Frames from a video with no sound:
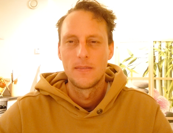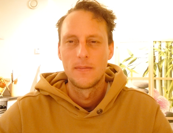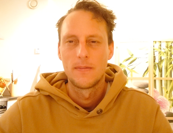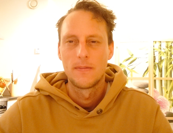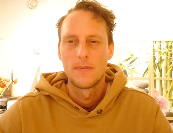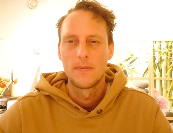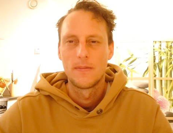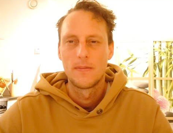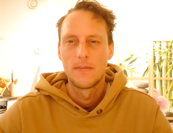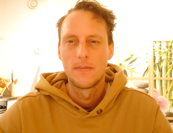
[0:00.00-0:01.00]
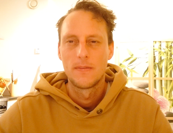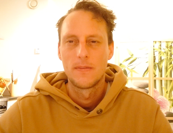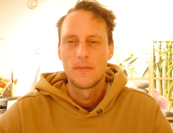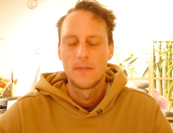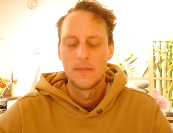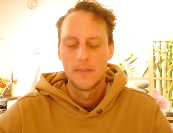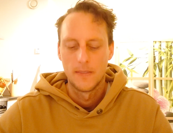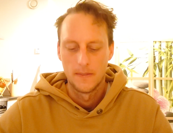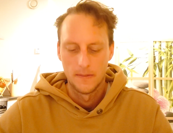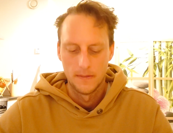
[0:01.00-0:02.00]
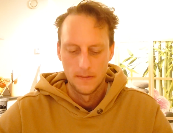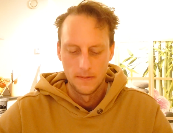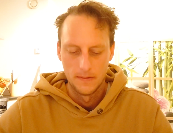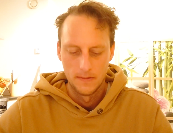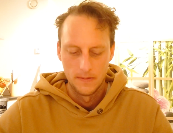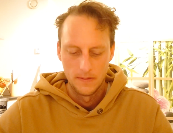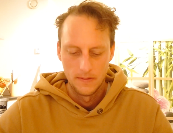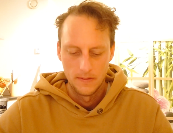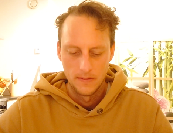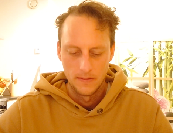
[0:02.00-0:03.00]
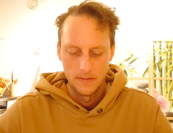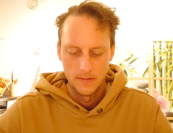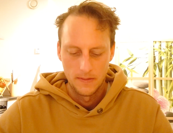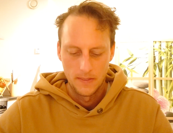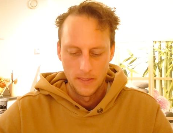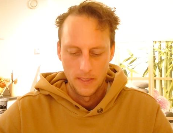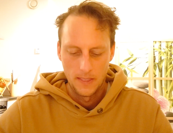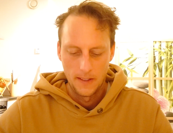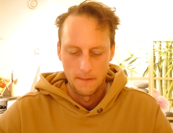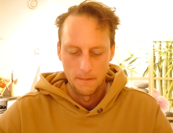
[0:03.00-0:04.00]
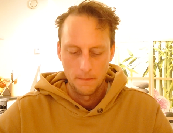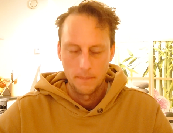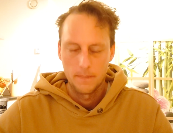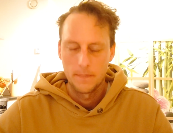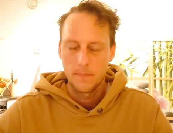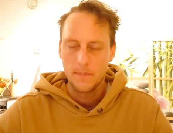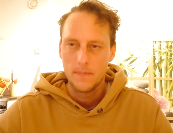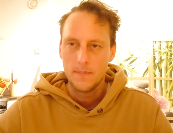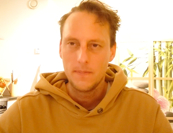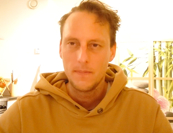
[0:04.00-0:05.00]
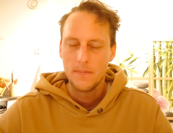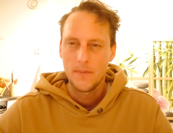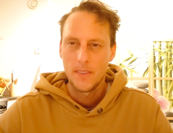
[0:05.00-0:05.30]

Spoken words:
(silence)